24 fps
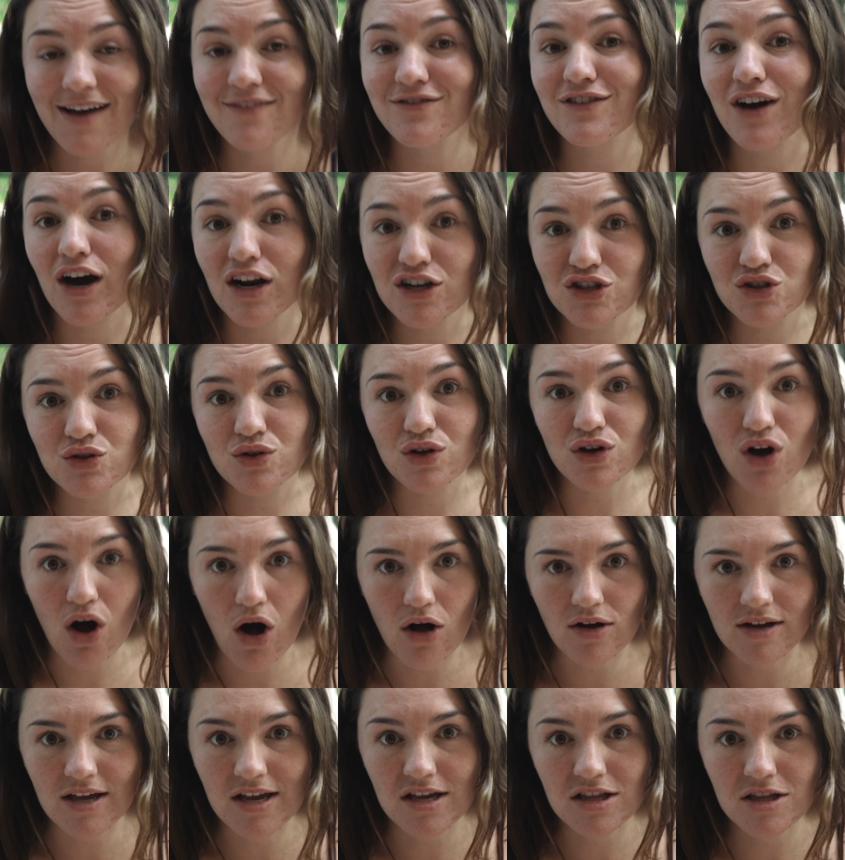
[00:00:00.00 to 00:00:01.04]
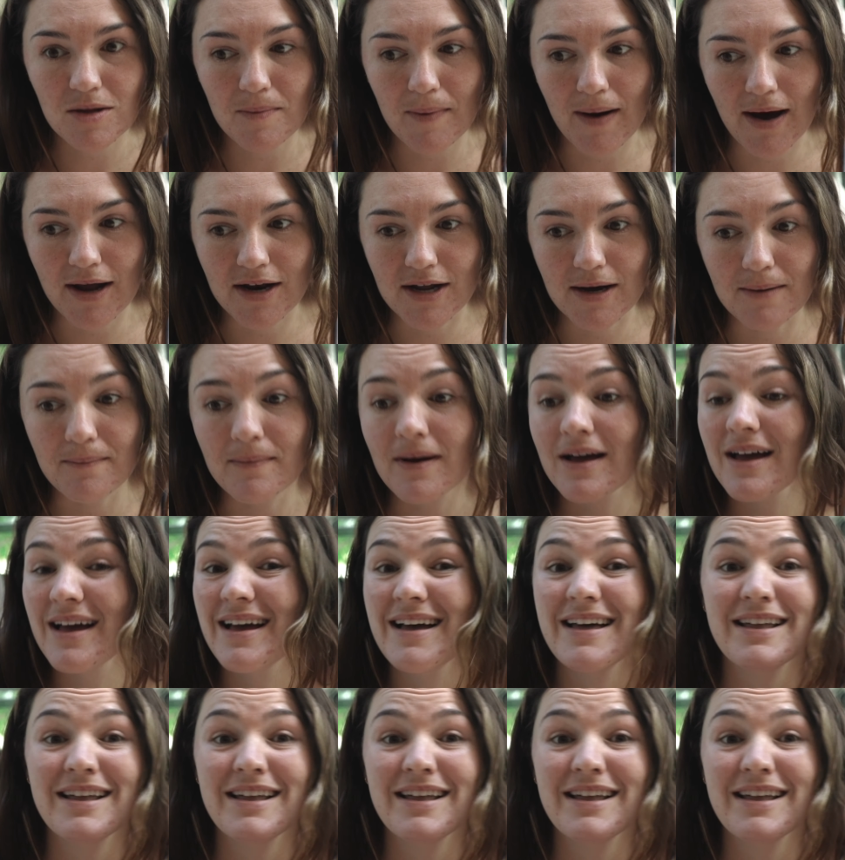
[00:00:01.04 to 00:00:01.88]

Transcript: I've got to do the caulking at the bottom.